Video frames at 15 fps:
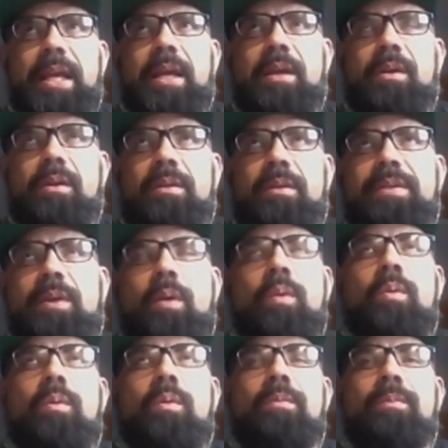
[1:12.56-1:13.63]

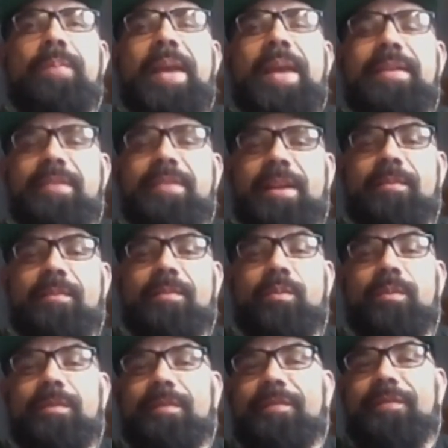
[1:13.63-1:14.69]
So basically,
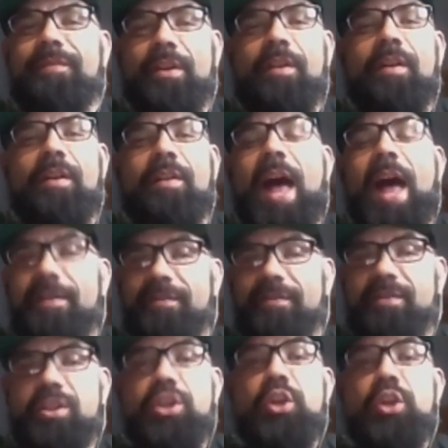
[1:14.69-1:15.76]
for a lot of
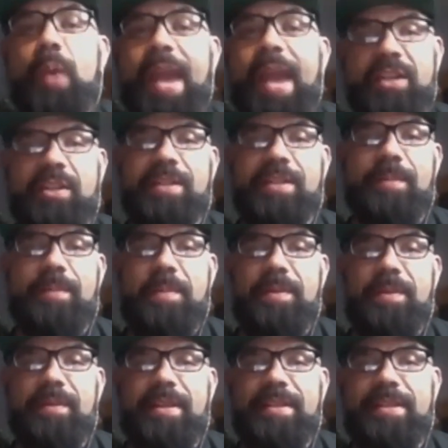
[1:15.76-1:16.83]
new agents that might be
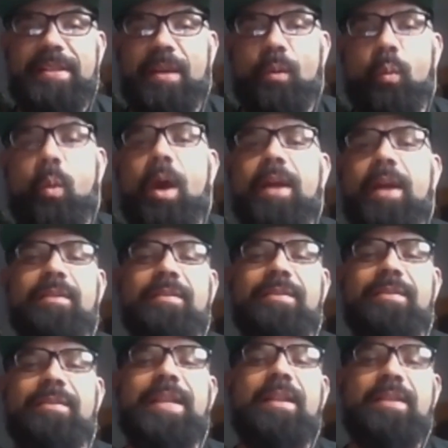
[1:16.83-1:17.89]
listening,
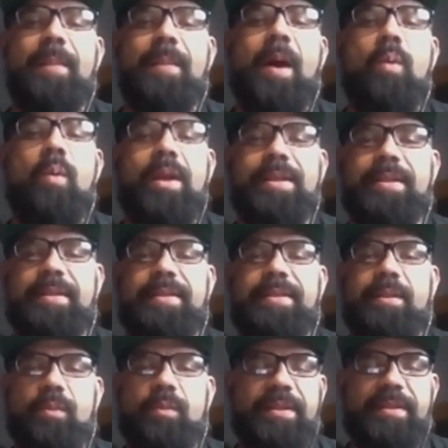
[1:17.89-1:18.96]
tell us about what's a
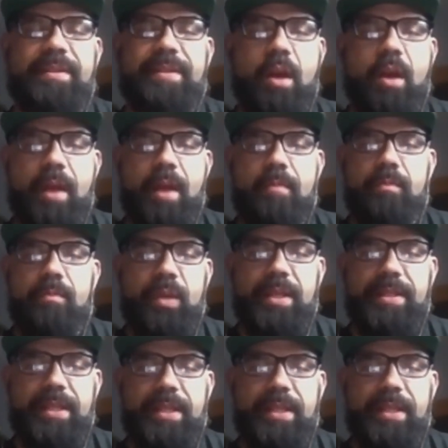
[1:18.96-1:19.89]
CRM? What is it?